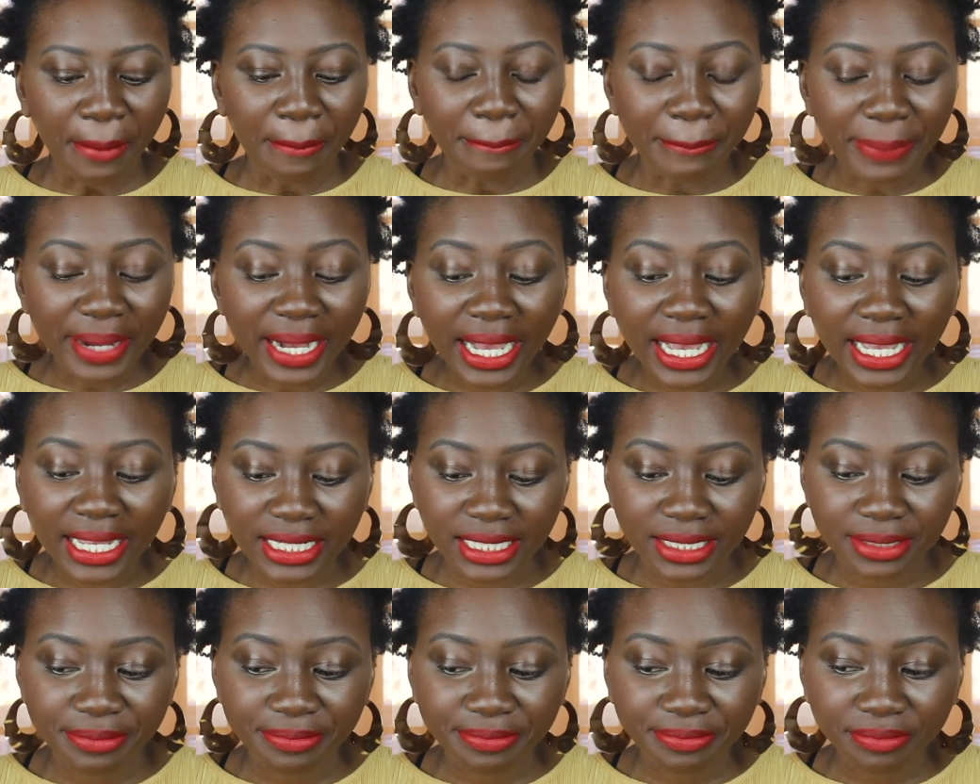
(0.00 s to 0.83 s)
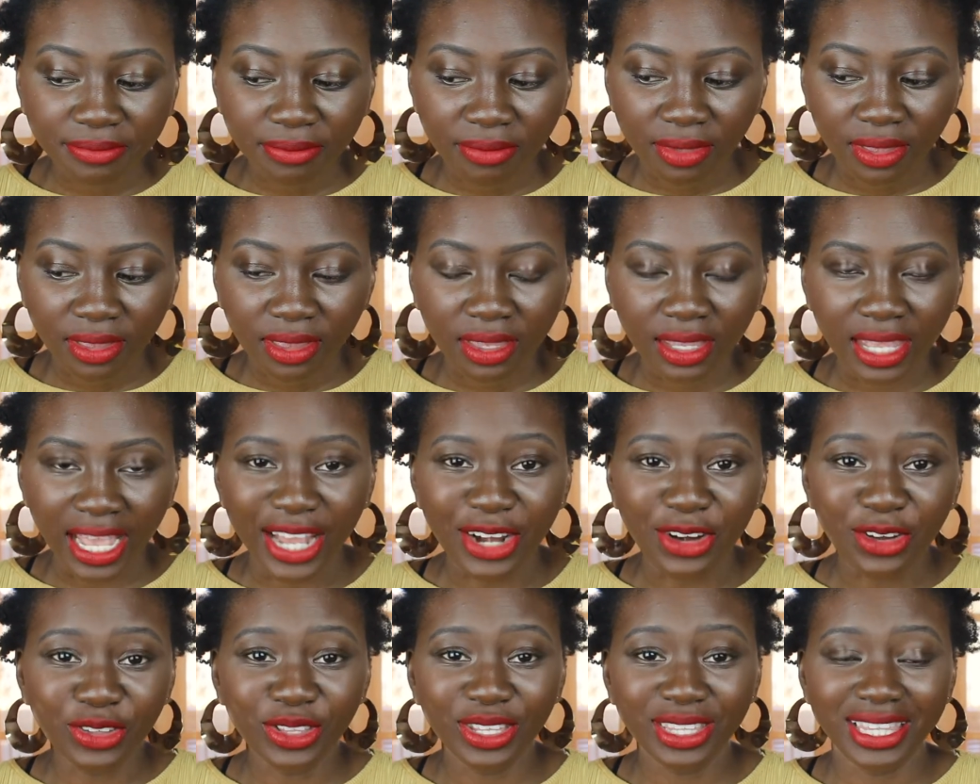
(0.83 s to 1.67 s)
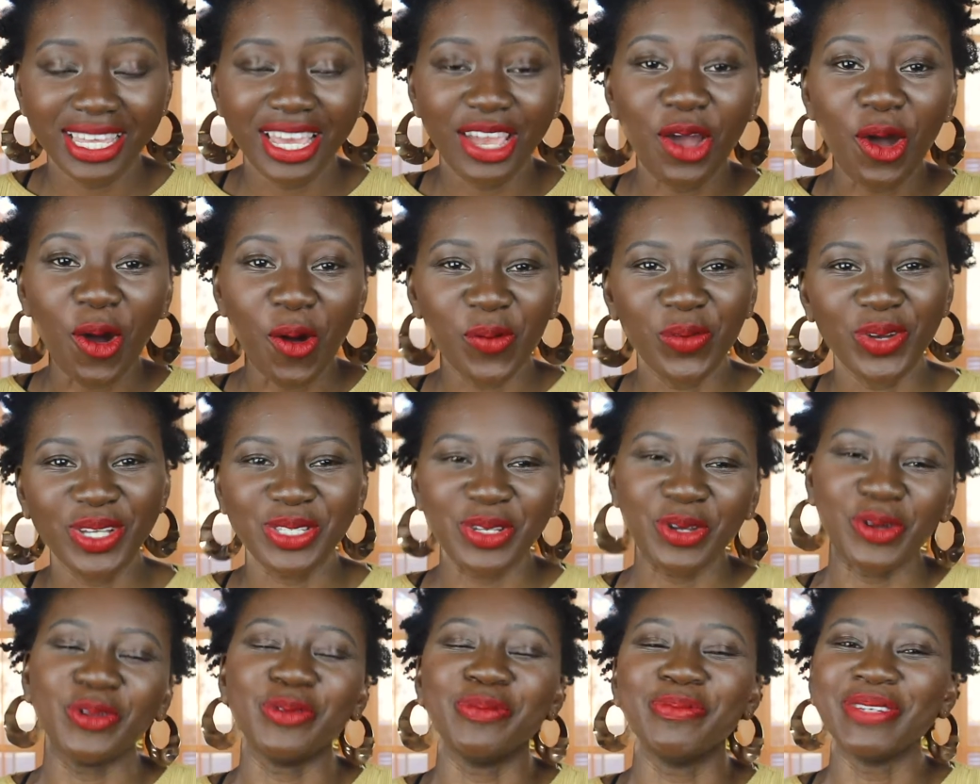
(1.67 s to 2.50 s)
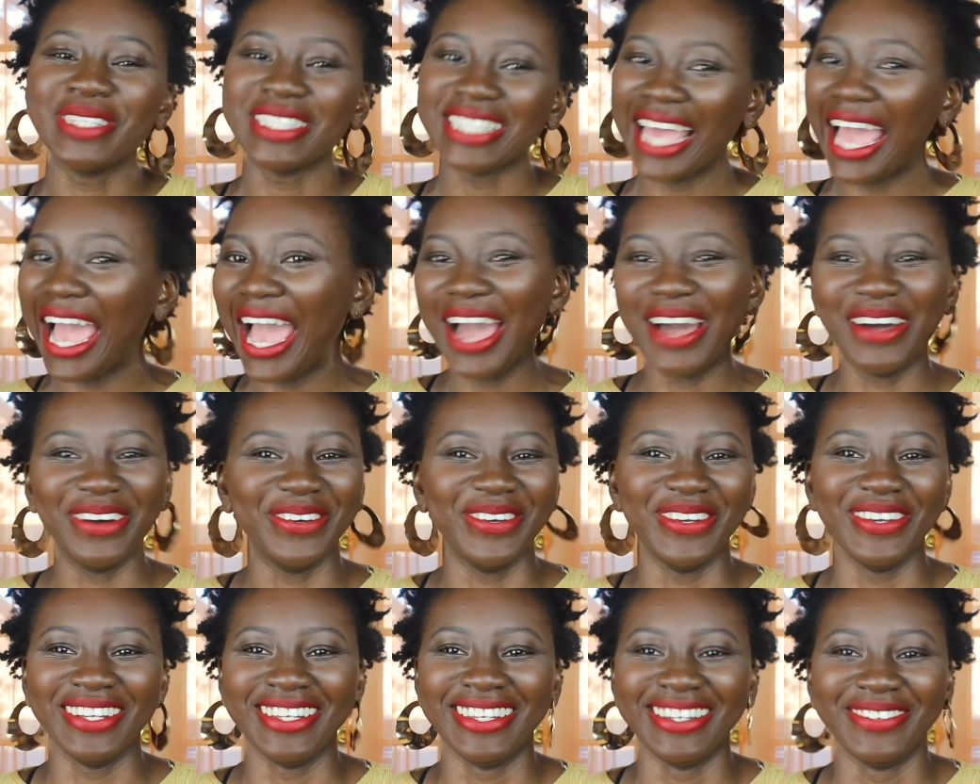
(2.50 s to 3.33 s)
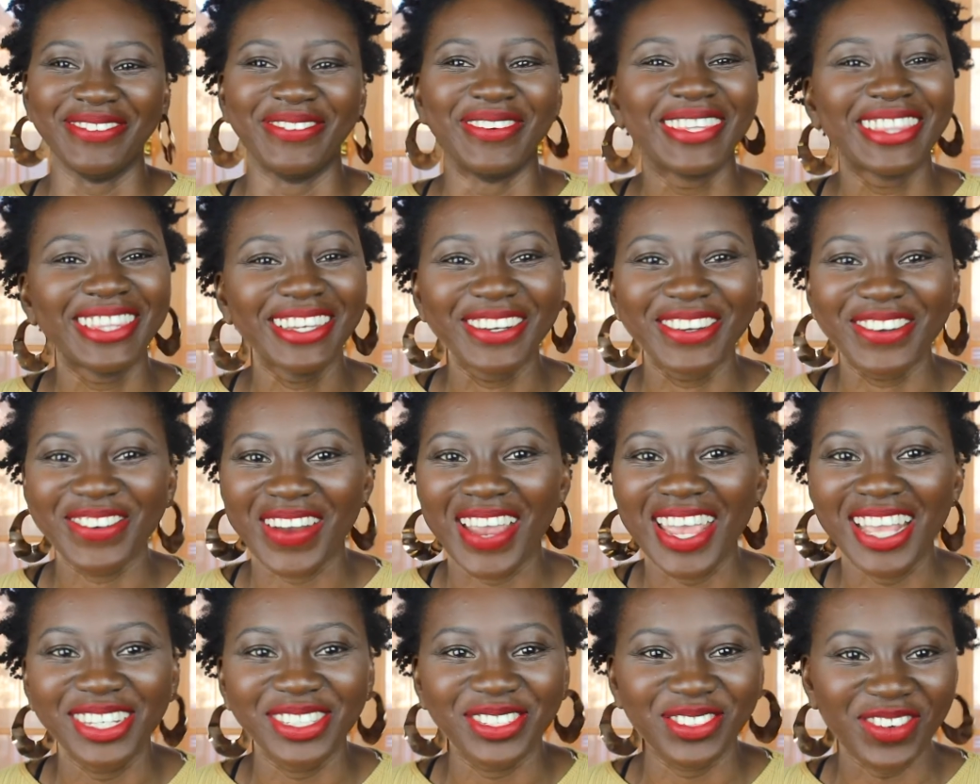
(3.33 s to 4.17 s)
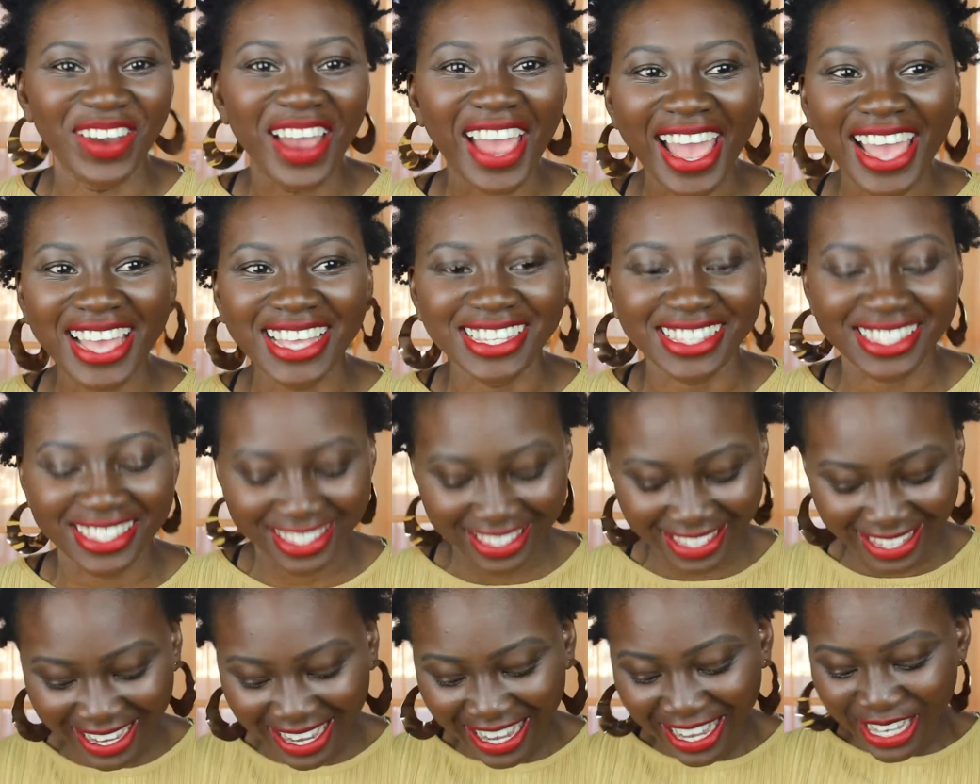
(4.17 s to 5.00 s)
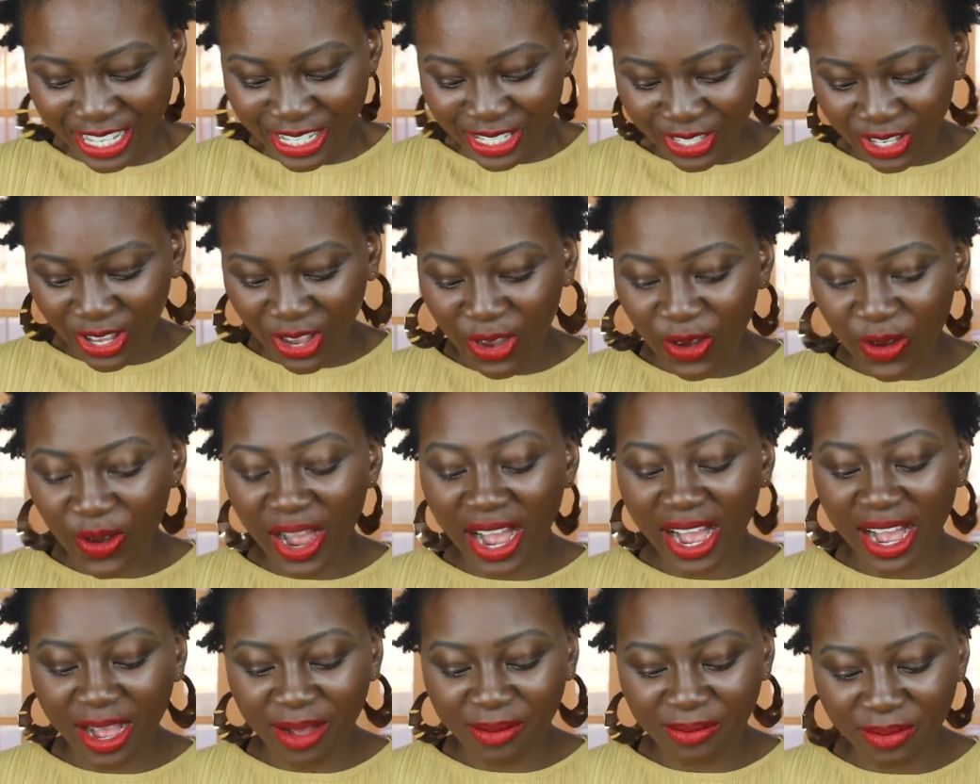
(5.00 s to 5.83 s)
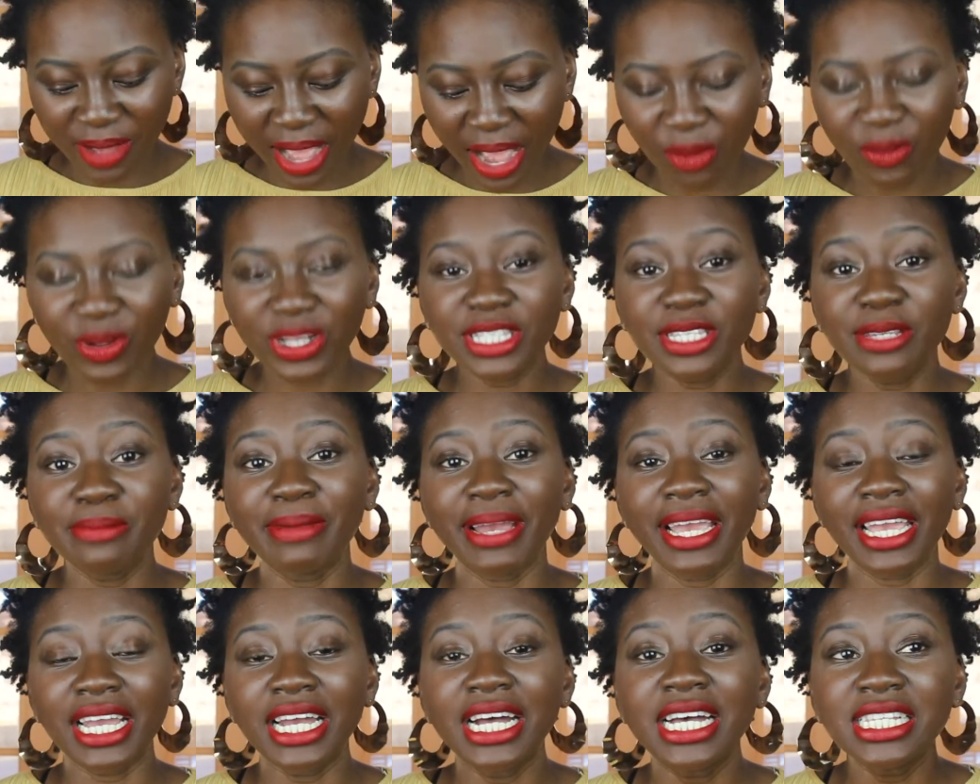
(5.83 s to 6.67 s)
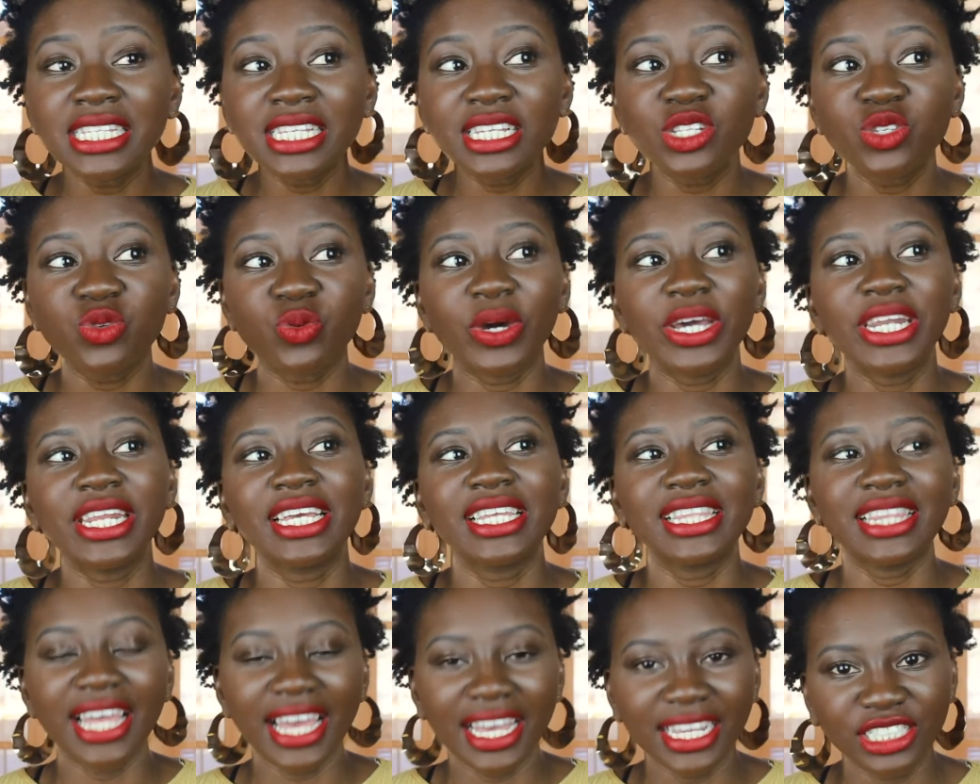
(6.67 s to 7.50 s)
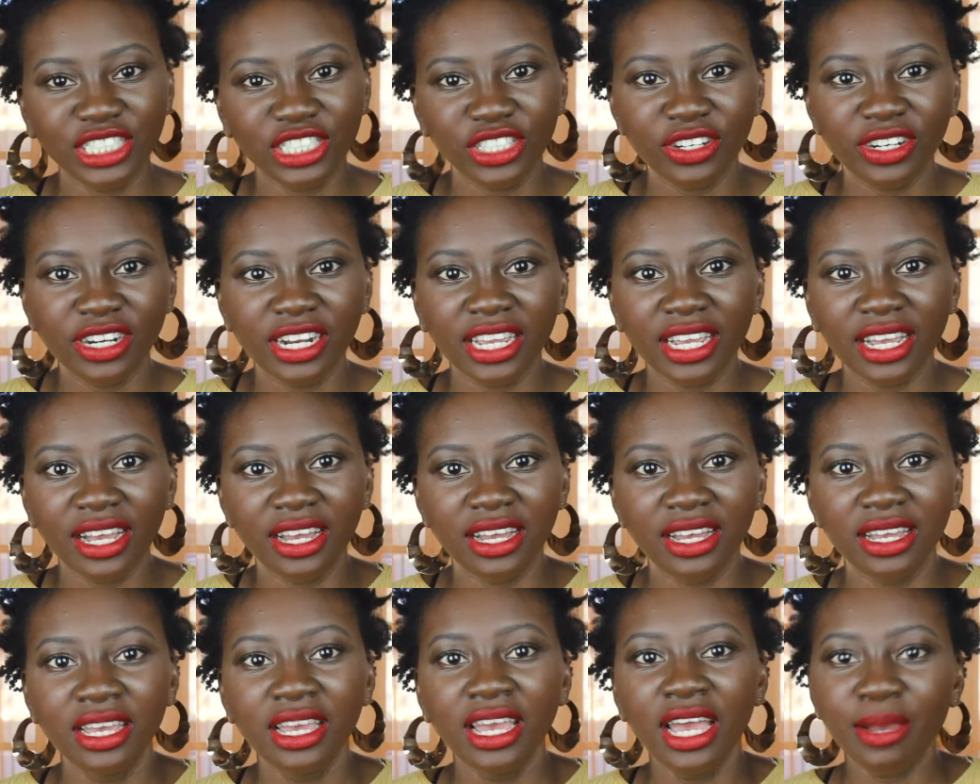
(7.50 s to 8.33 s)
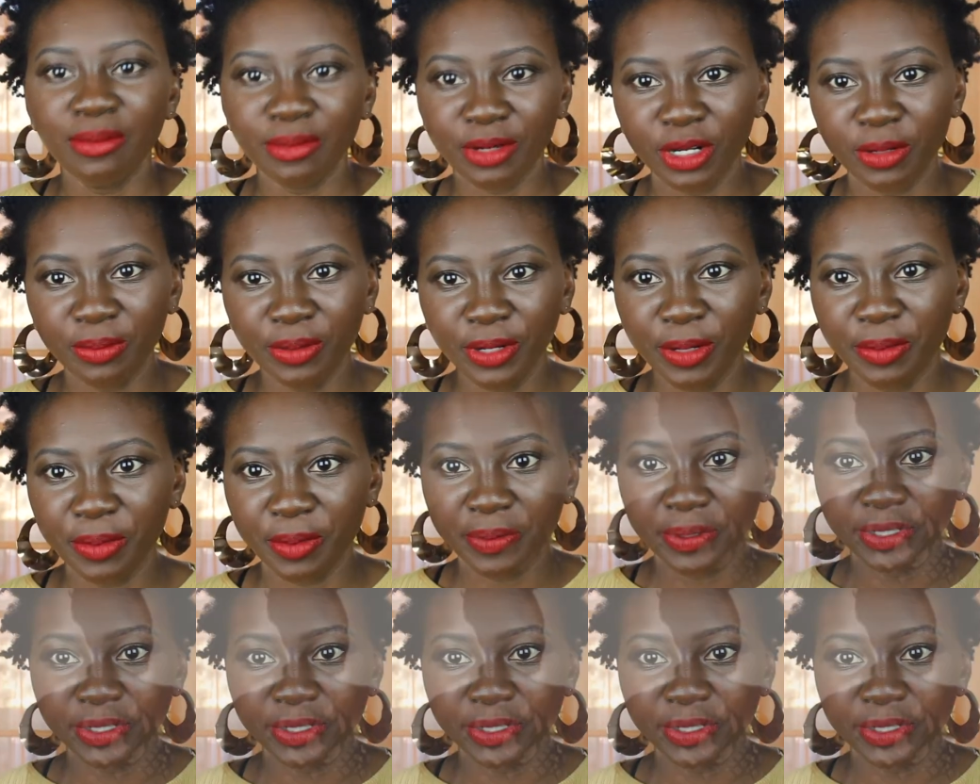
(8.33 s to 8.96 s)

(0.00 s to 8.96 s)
But I know that they always hold me down for the great dress. So I went to my cousin's wedding last year and I'm gonna put up a